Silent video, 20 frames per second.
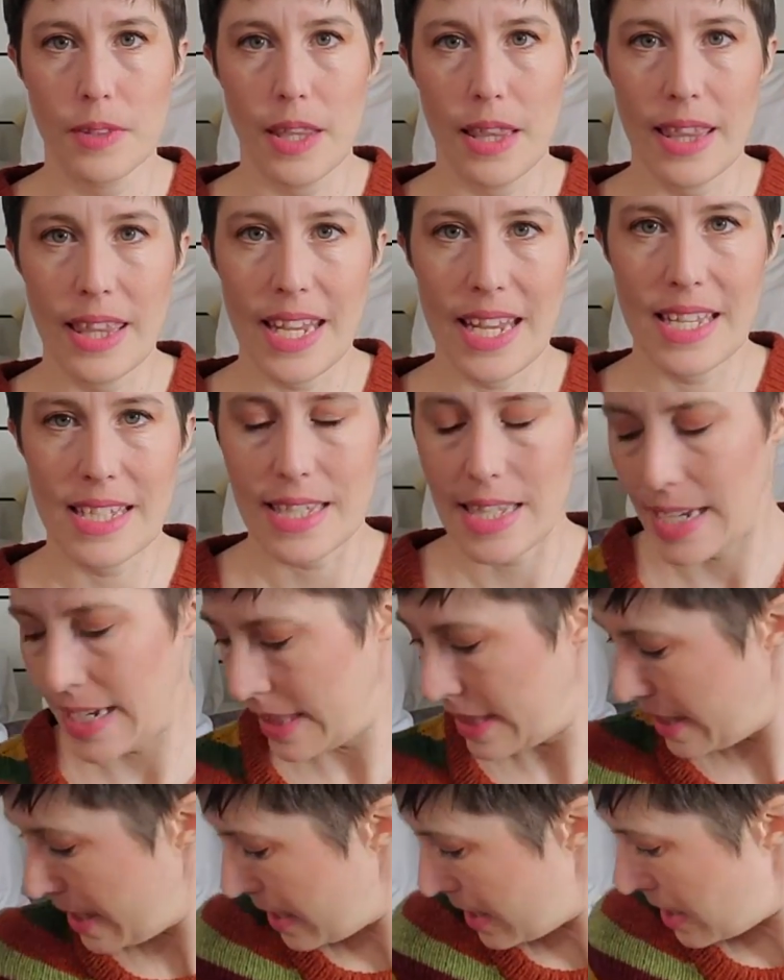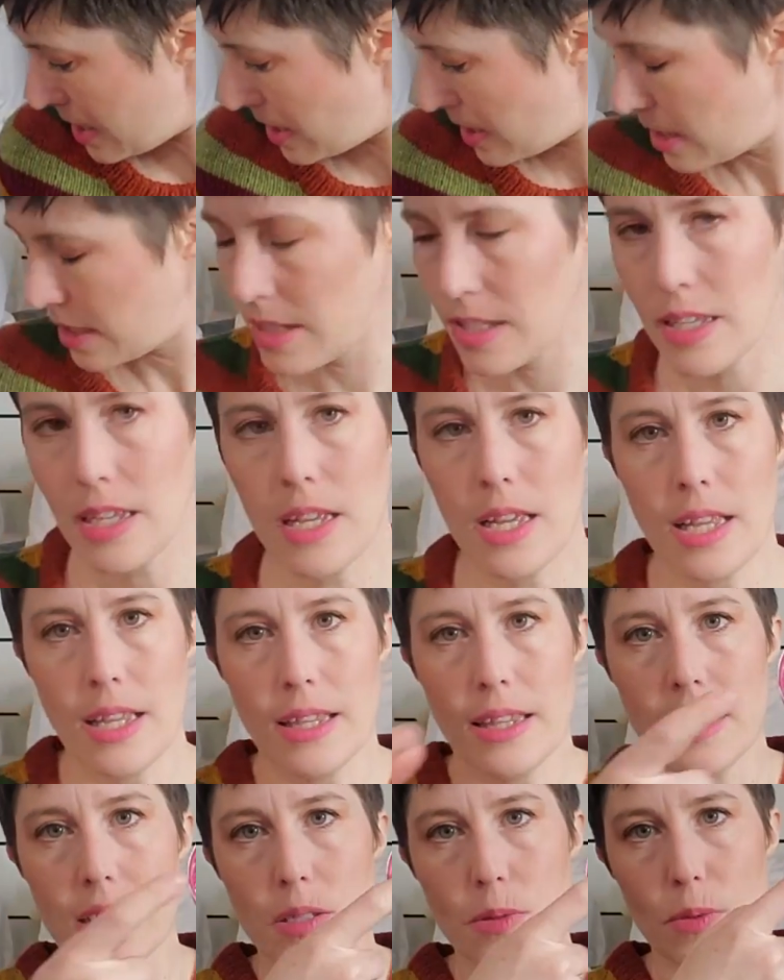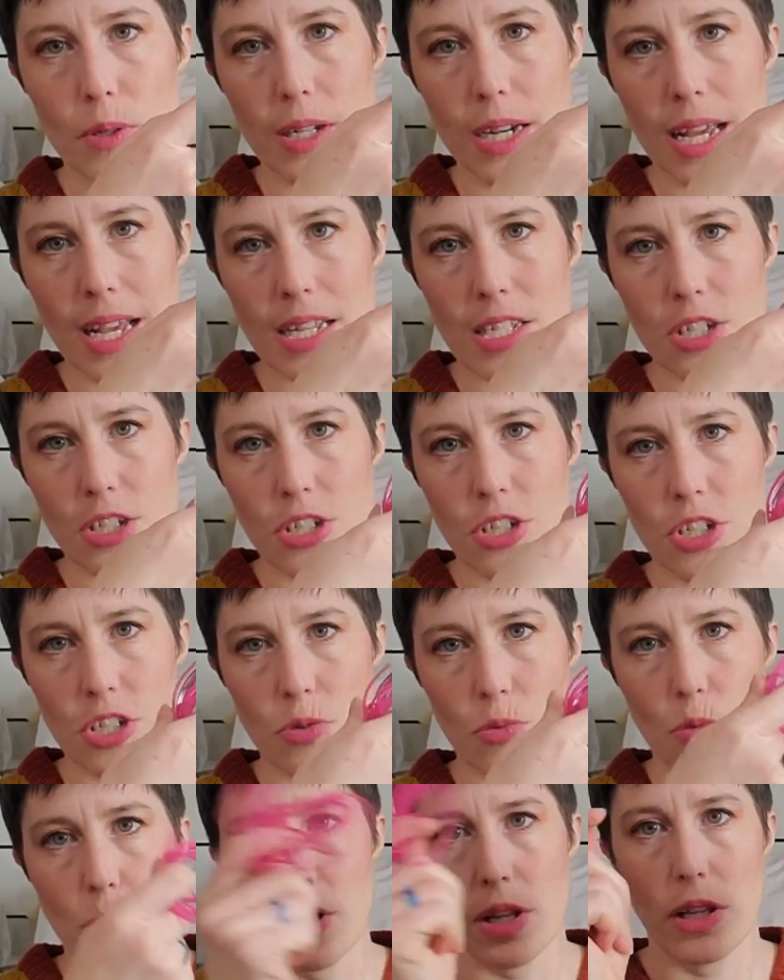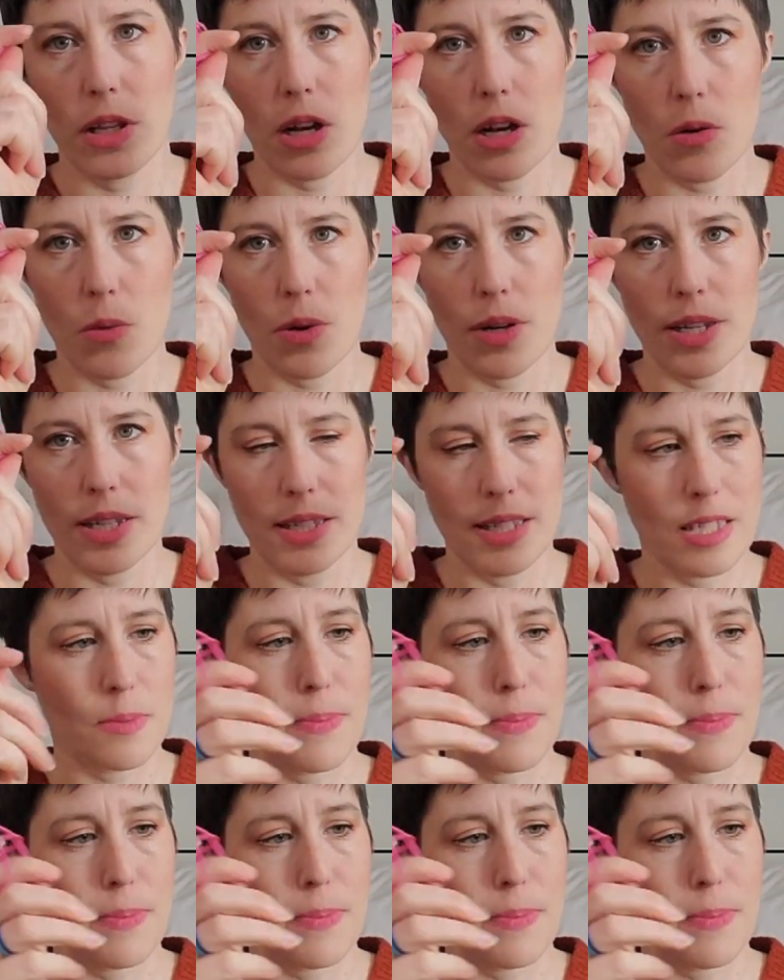things like this. This one has just one long one in its